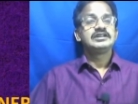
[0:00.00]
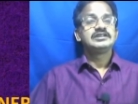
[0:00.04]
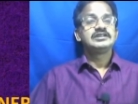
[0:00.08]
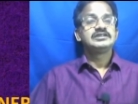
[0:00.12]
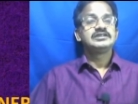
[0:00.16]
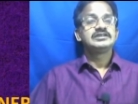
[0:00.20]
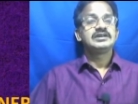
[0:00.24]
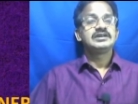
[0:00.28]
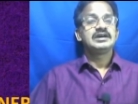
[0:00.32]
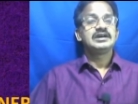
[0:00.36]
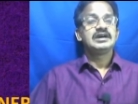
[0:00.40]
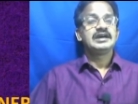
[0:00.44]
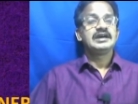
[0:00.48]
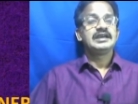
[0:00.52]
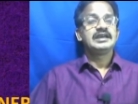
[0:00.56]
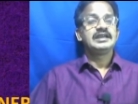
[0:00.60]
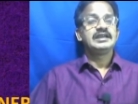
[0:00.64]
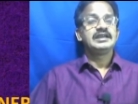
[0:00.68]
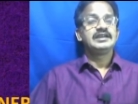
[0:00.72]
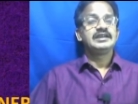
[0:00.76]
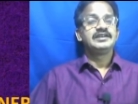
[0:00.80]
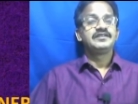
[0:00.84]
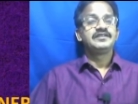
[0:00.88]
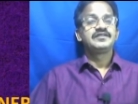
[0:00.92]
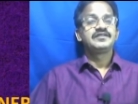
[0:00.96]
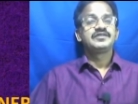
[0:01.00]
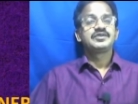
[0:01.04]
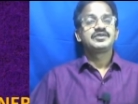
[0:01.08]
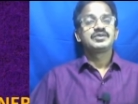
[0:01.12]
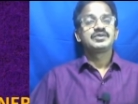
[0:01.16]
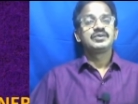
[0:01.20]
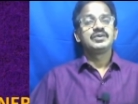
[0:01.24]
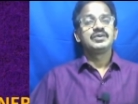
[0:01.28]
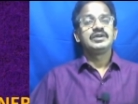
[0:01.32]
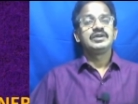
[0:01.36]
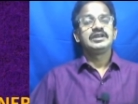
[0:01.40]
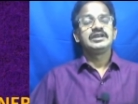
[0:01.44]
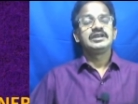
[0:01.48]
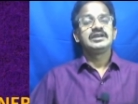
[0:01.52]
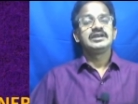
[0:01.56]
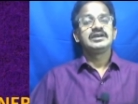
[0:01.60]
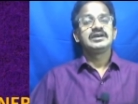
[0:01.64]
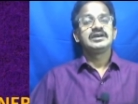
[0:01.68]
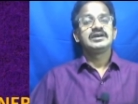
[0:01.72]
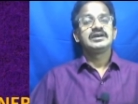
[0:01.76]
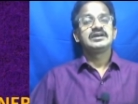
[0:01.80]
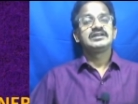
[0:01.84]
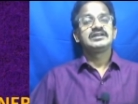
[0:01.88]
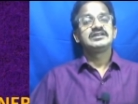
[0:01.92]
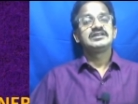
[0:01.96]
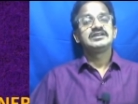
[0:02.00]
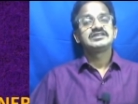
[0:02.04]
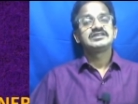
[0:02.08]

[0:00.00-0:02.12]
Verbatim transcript: and I it's truly uh,